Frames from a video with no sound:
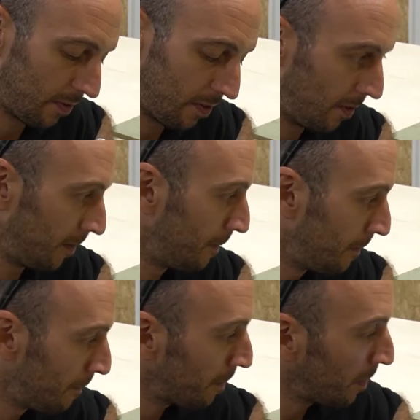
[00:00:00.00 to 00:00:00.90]

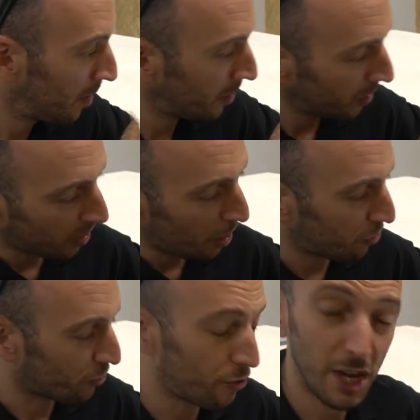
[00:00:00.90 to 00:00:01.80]
It
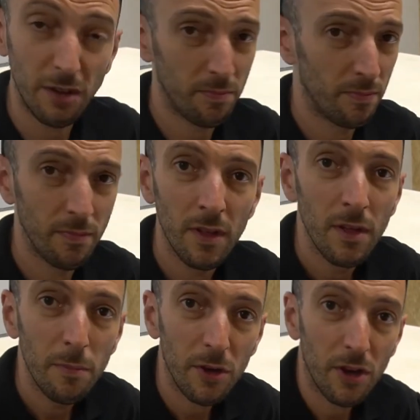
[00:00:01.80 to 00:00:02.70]
goes green
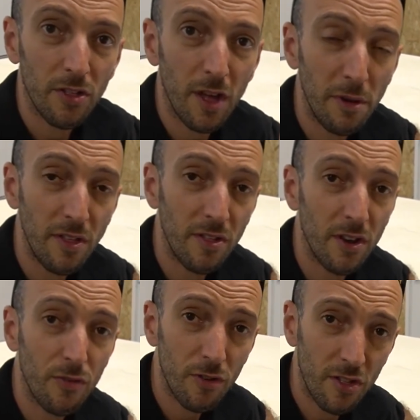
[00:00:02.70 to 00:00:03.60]
because that means that
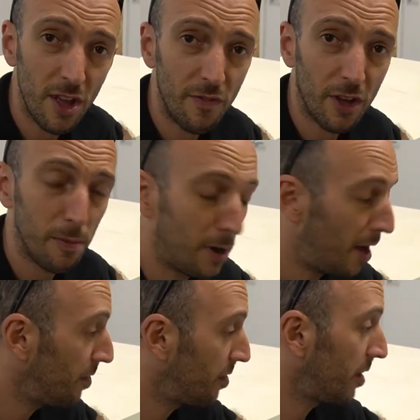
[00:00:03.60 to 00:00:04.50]
it's received the
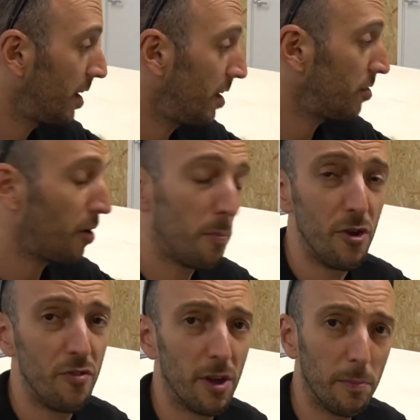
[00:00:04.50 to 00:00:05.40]
command, and it's not
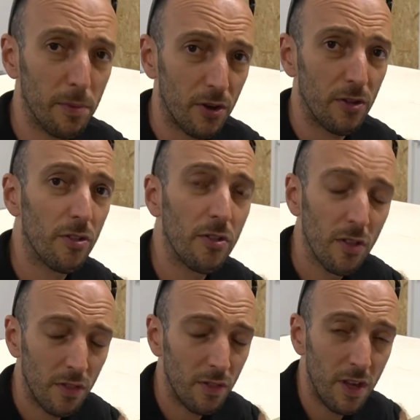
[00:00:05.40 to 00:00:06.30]
moving because
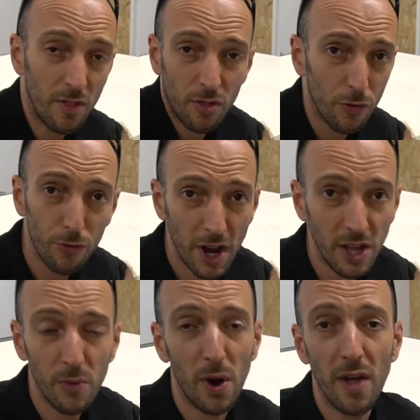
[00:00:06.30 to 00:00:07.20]
it's
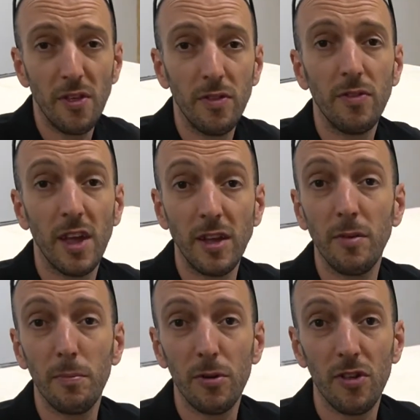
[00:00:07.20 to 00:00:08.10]
already where the
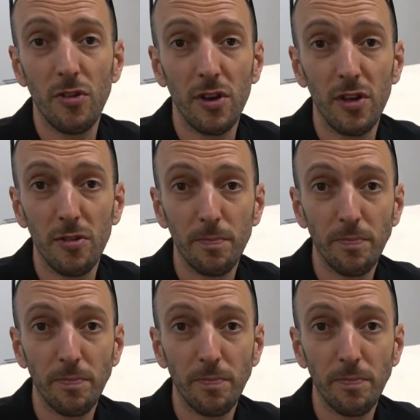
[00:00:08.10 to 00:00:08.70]
datum position is.